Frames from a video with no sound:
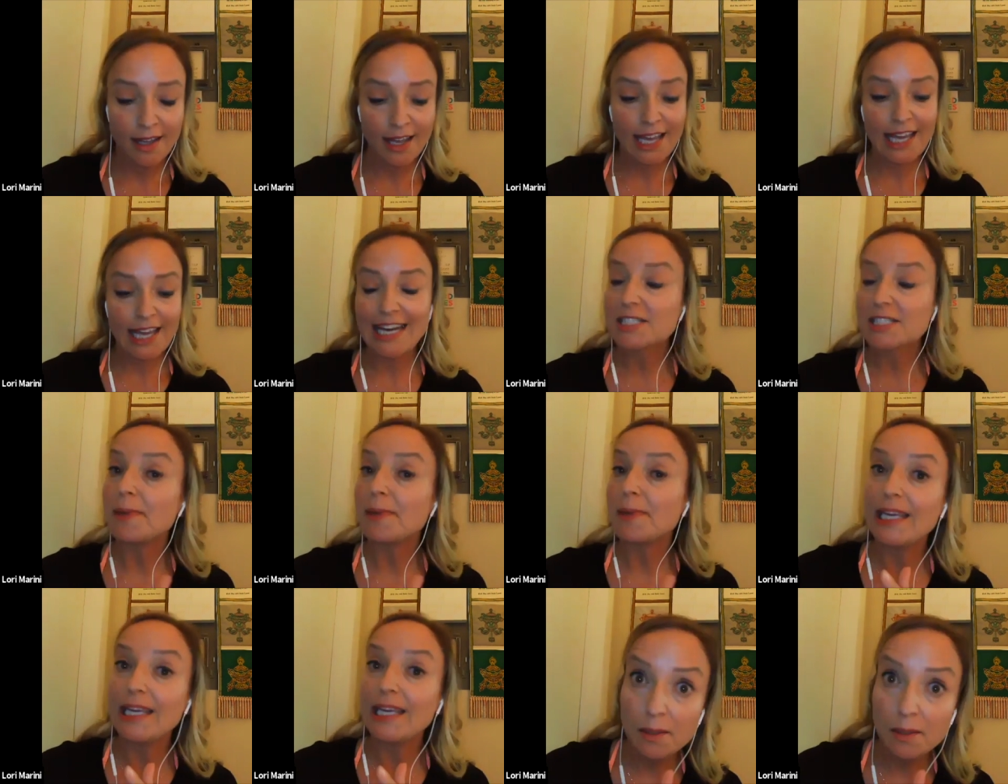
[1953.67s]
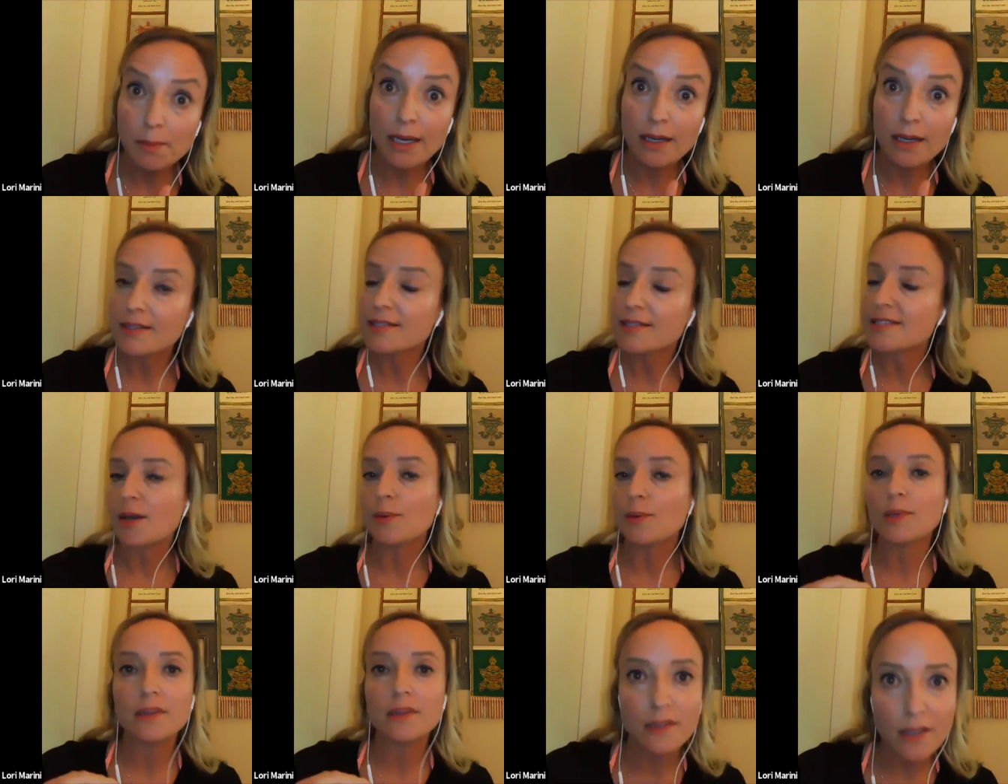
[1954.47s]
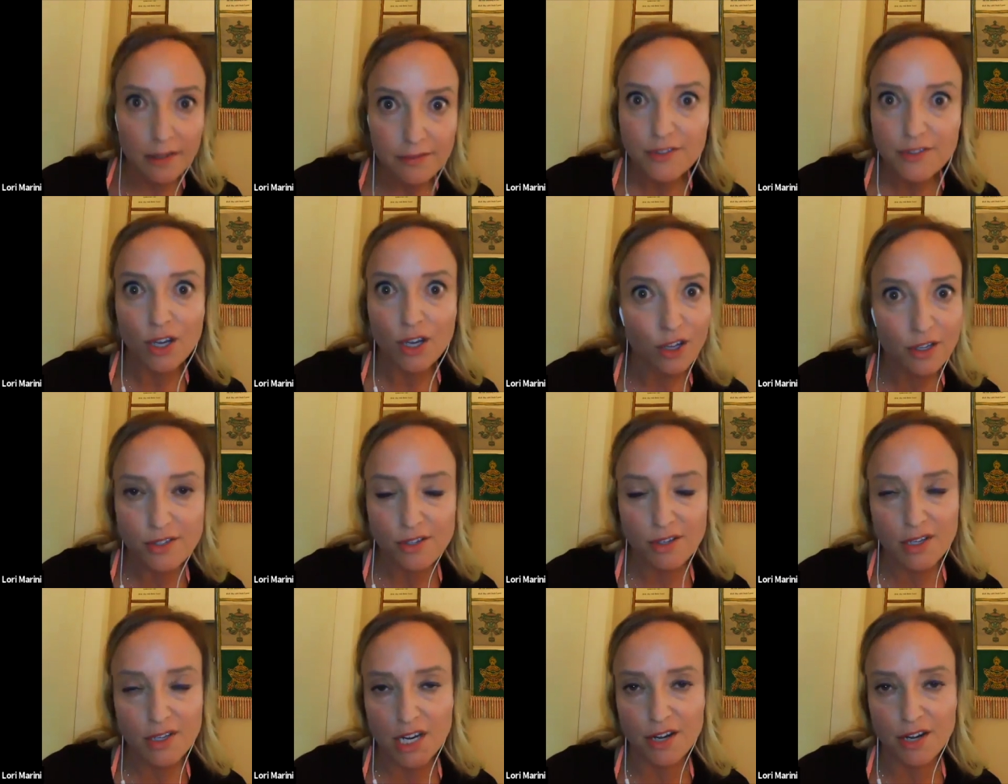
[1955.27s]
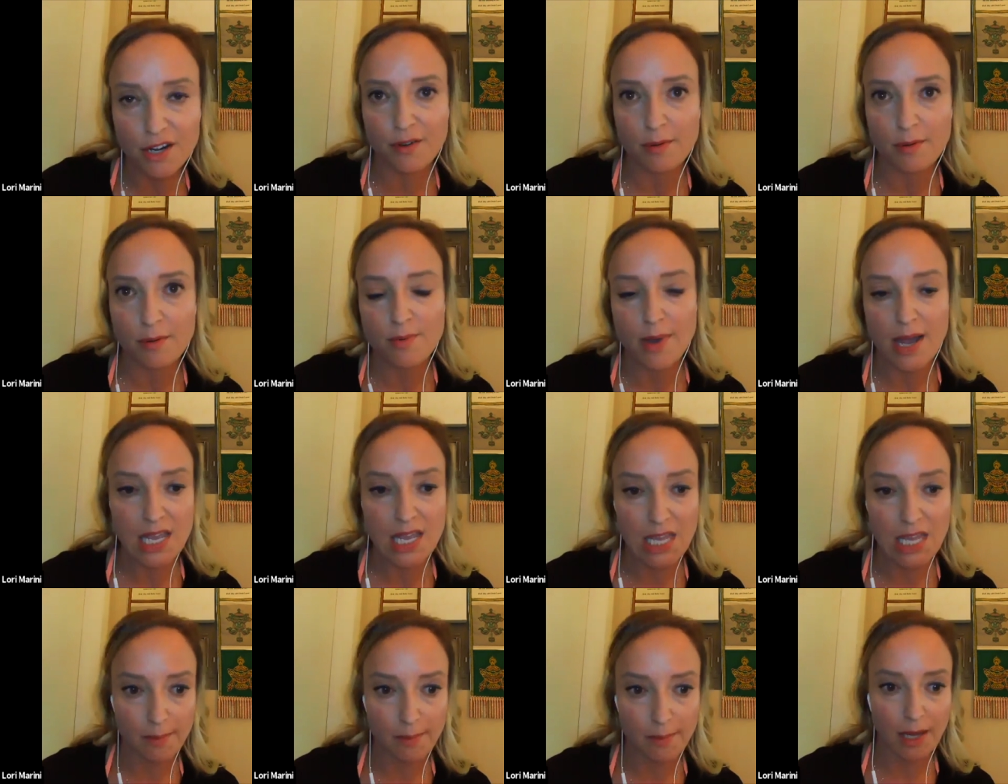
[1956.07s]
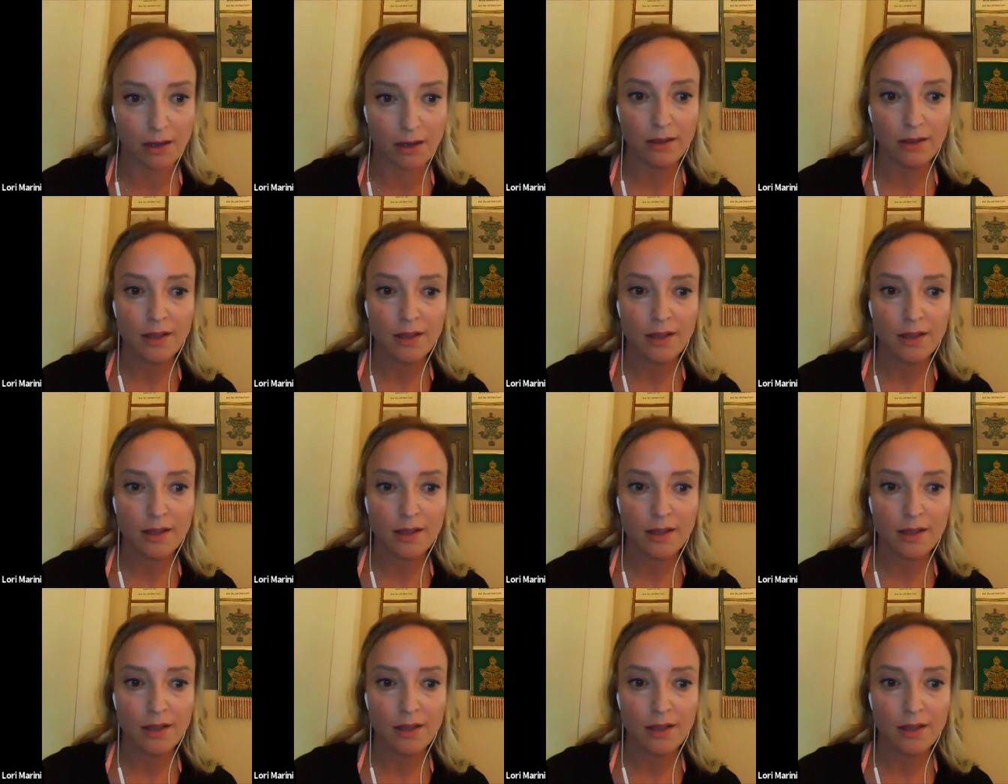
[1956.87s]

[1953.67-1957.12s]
It has my email, because I would love to also hear from you by email.